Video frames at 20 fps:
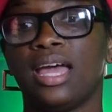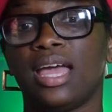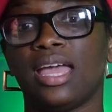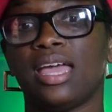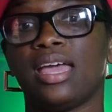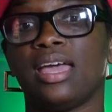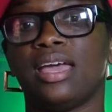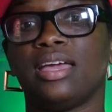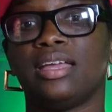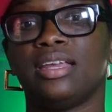
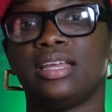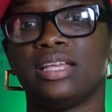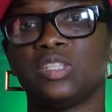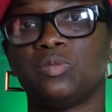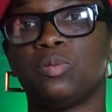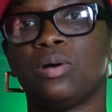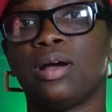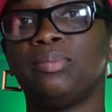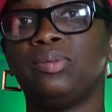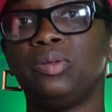And
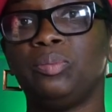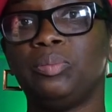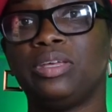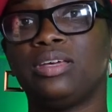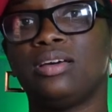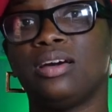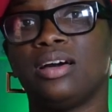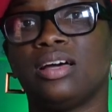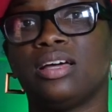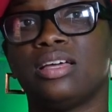it's probably
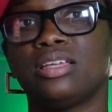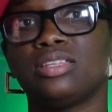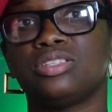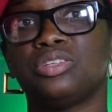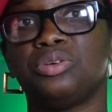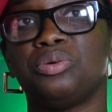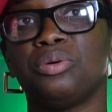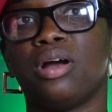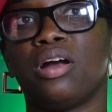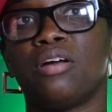
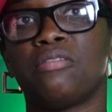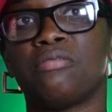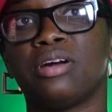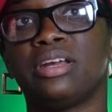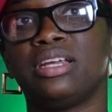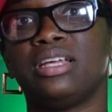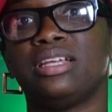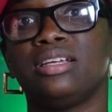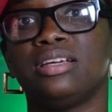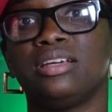because you are
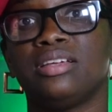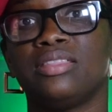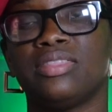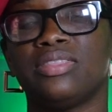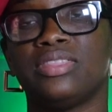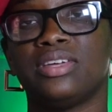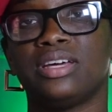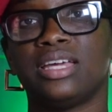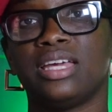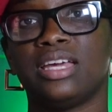running
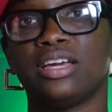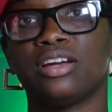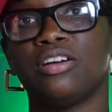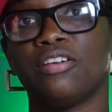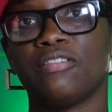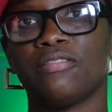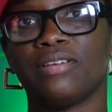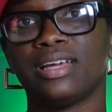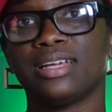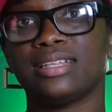the
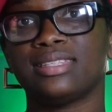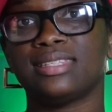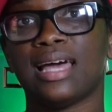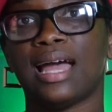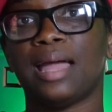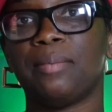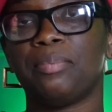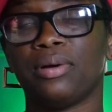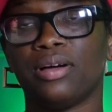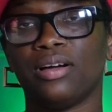incorrect
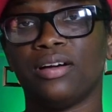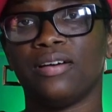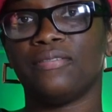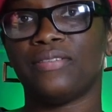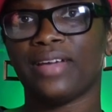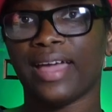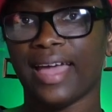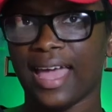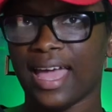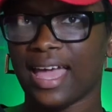type
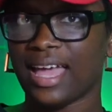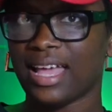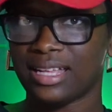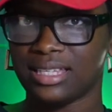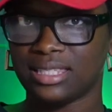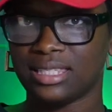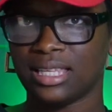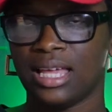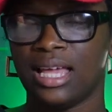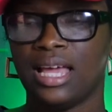of ads
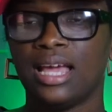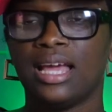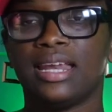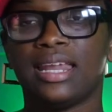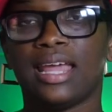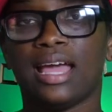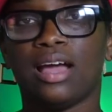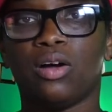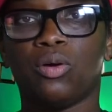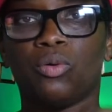ads.
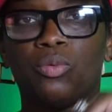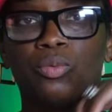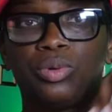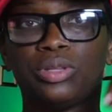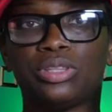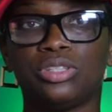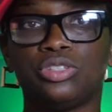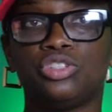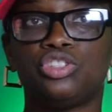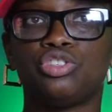Now,
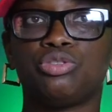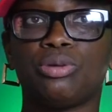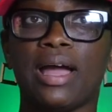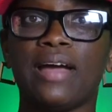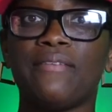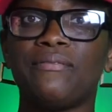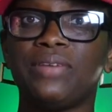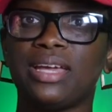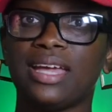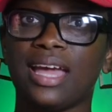with
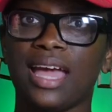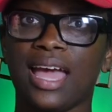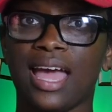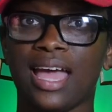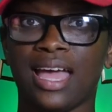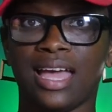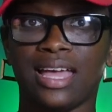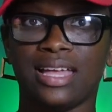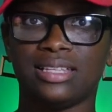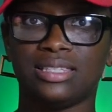traffic
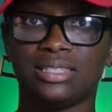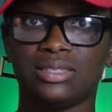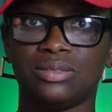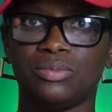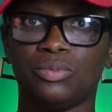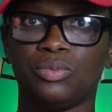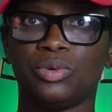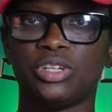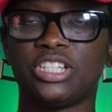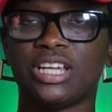ads,
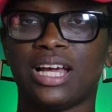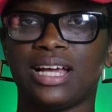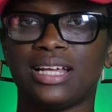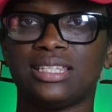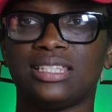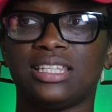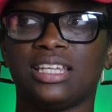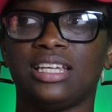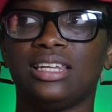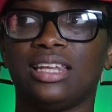which I
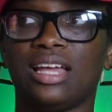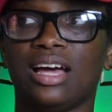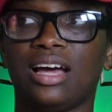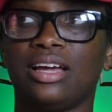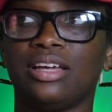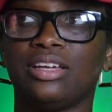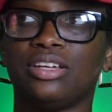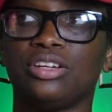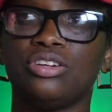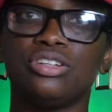see a
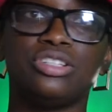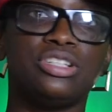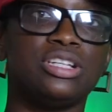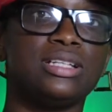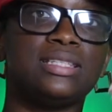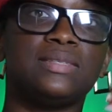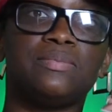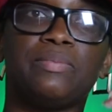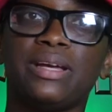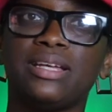lot, you're
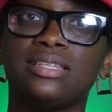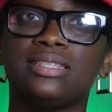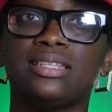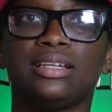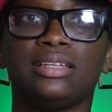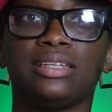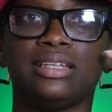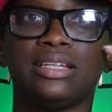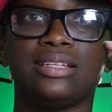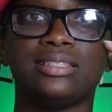just
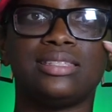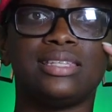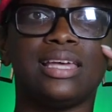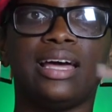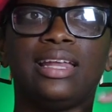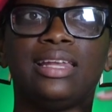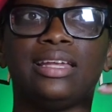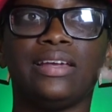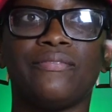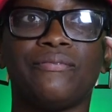basically
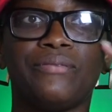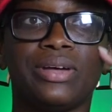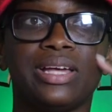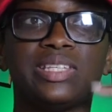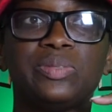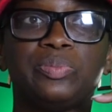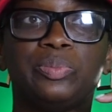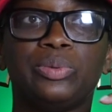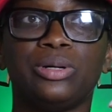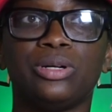telling
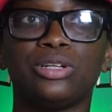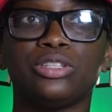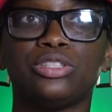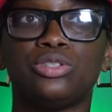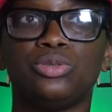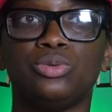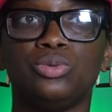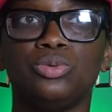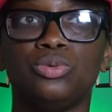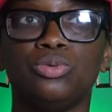Facebook
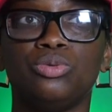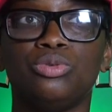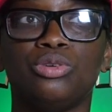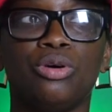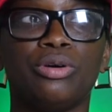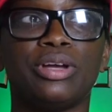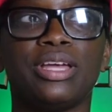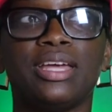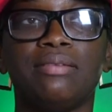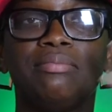to
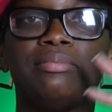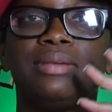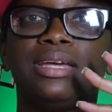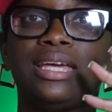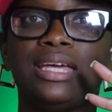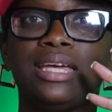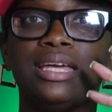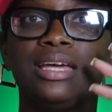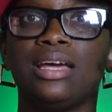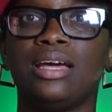go get
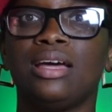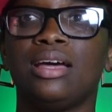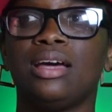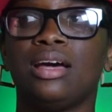me